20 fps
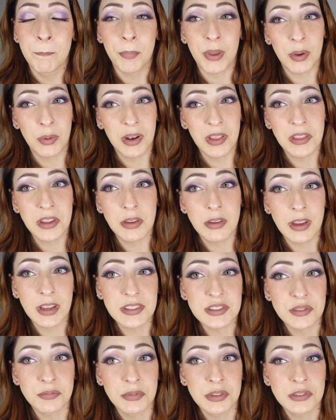but I want to thank you
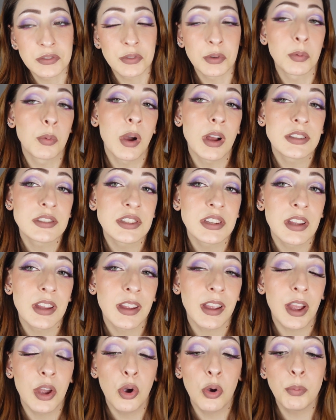guys so much for
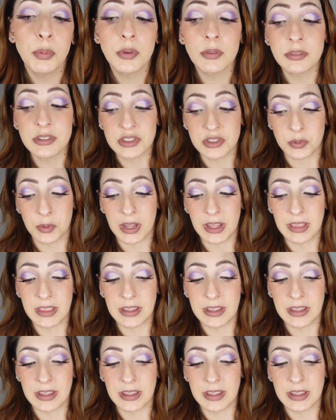watching. I hope you enjoyed